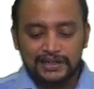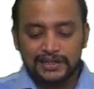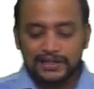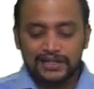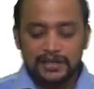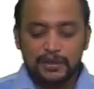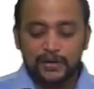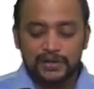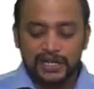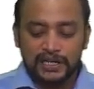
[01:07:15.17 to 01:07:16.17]
This is
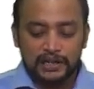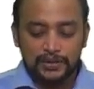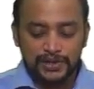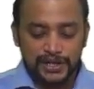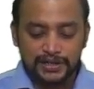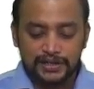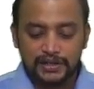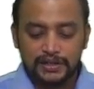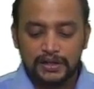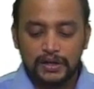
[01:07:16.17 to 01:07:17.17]
about the
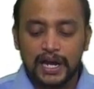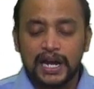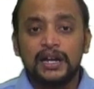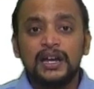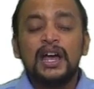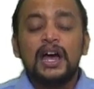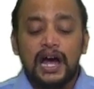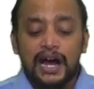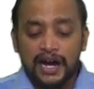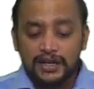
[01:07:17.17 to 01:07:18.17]
inclusions. Okay.
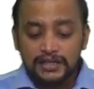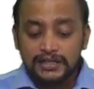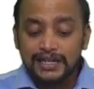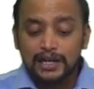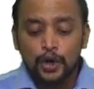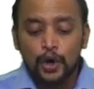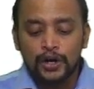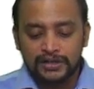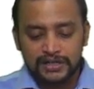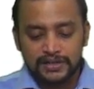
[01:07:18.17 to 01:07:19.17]
And see the
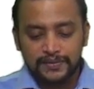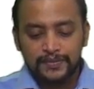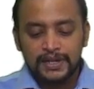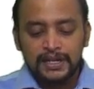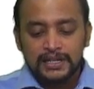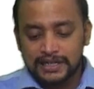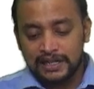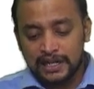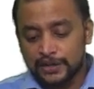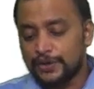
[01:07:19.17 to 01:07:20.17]
notes. See
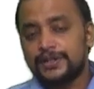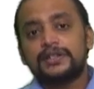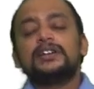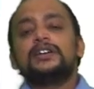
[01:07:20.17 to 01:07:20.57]
the notes.